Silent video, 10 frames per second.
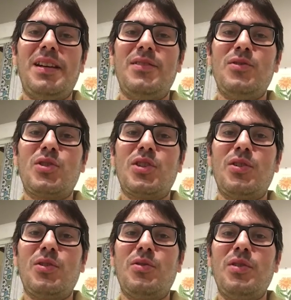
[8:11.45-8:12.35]
And
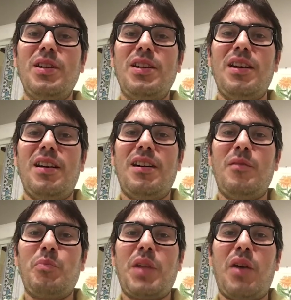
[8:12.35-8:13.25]
so
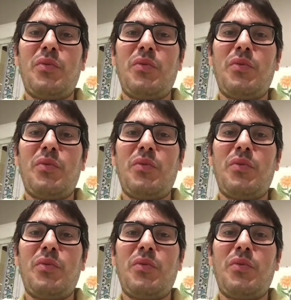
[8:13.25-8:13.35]
I